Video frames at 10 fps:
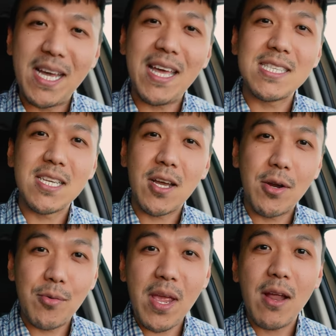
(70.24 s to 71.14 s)
but it's a
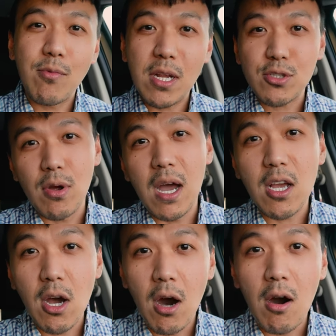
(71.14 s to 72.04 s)
Korean
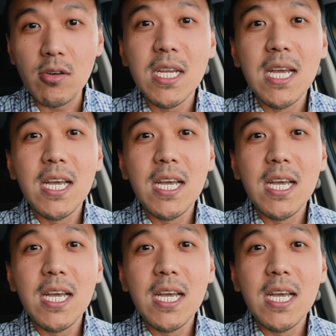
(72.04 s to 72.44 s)
restaurant called